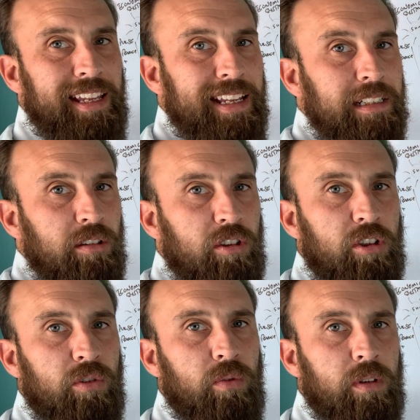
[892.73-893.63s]

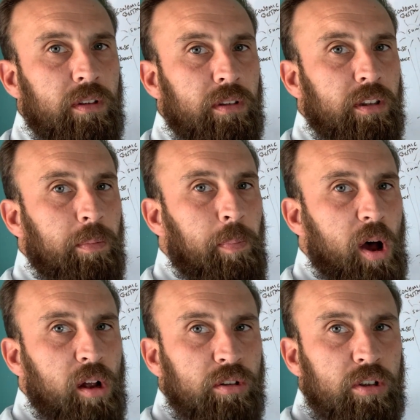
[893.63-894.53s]
into the
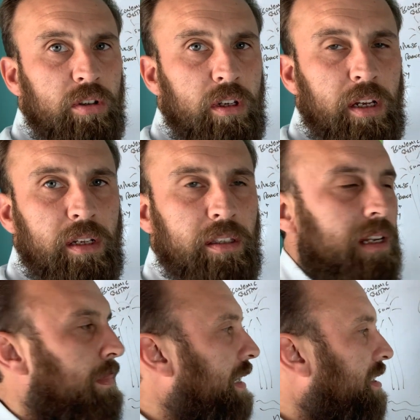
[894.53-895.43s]
pot, that
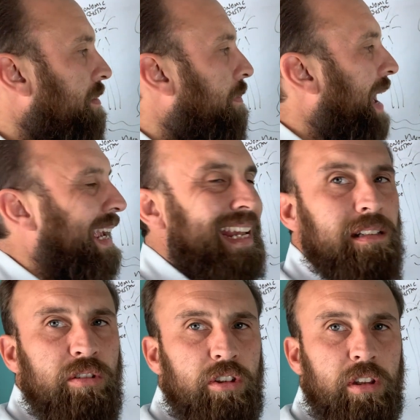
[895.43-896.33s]
it makes it back
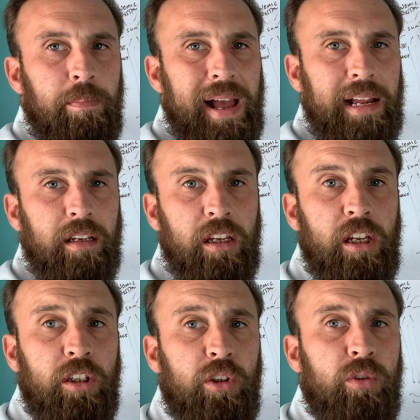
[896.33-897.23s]
into the bank.
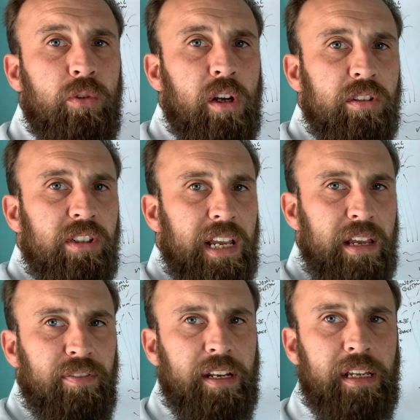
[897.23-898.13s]
You do not
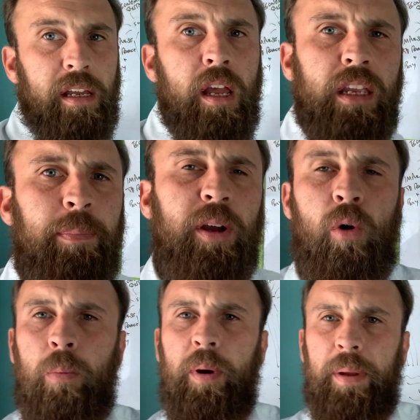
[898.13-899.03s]
save any. Yeah,
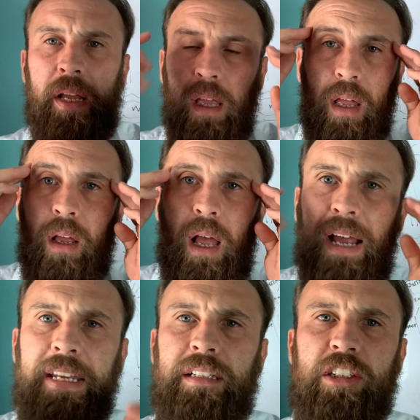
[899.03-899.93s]
but I
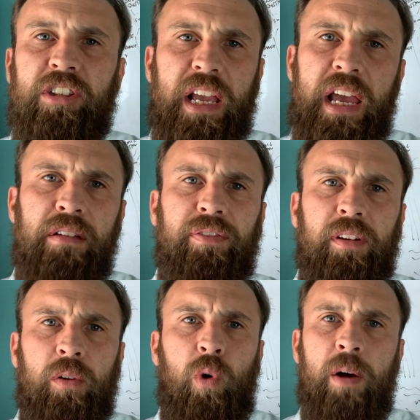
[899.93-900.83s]
need to save.
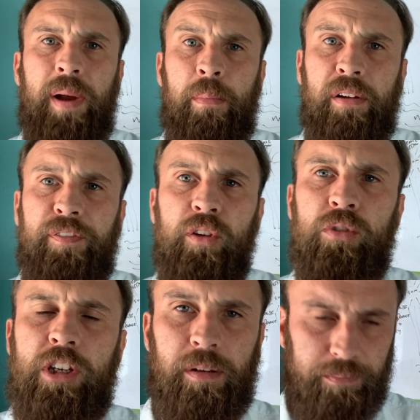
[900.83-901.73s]
What about my
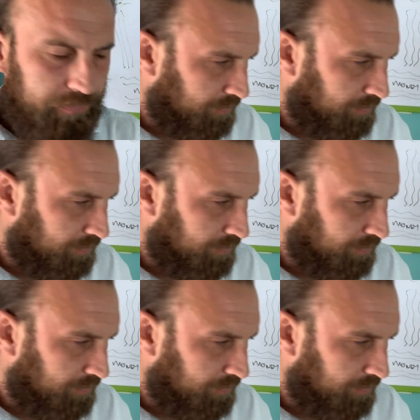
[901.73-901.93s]
future?